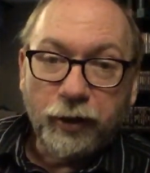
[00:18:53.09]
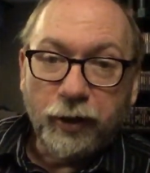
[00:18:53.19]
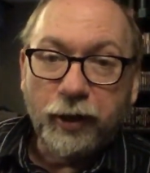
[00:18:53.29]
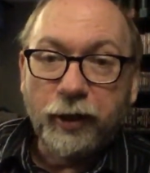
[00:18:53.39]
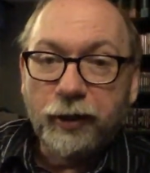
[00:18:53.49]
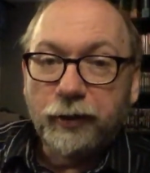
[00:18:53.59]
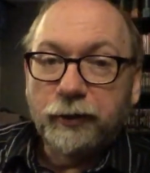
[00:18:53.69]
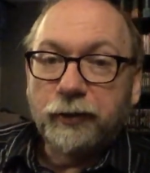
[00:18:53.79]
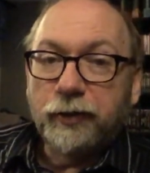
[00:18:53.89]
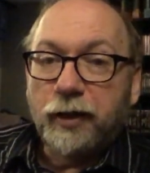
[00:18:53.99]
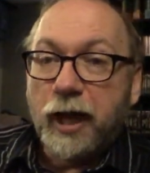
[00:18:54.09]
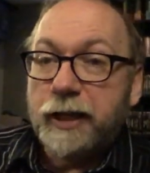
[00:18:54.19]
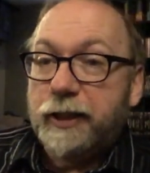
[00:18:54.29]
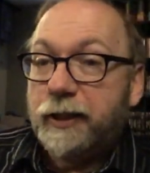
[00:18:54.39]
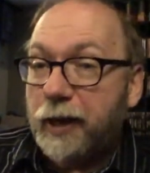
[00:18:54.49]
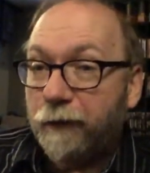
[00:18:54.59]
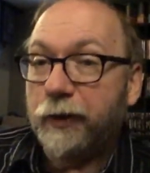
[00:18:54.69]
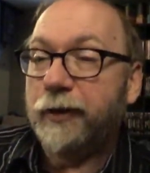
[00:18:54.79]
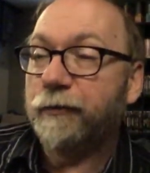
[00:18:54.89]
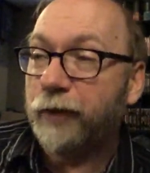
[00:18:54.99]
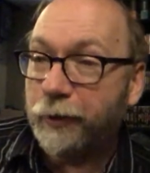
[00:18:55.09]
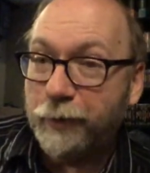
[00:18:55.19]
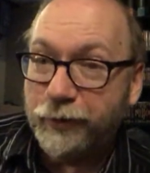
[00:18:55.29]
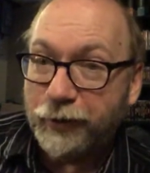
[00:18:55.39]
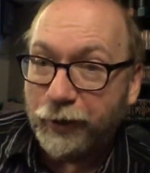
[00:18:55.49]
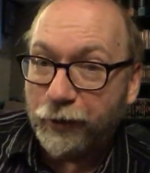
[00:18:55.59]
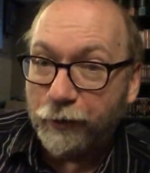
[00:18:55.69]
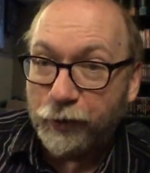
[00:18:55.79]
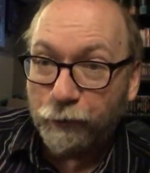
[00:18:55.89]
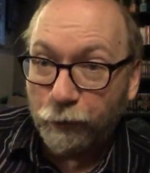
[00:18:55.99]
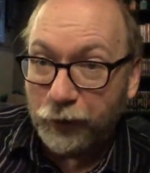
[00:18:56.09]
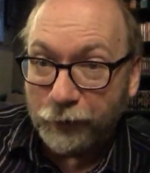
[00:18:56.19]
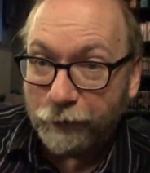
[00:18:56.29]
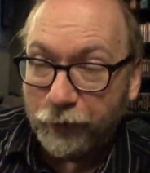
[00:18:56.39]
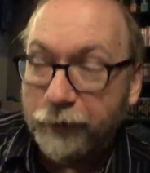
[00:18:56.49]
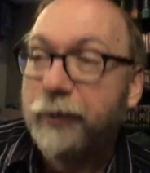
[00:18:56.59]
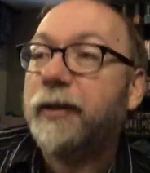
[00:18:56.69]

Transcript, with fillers: I uh, I definitely recommend you check it out. It's really fun.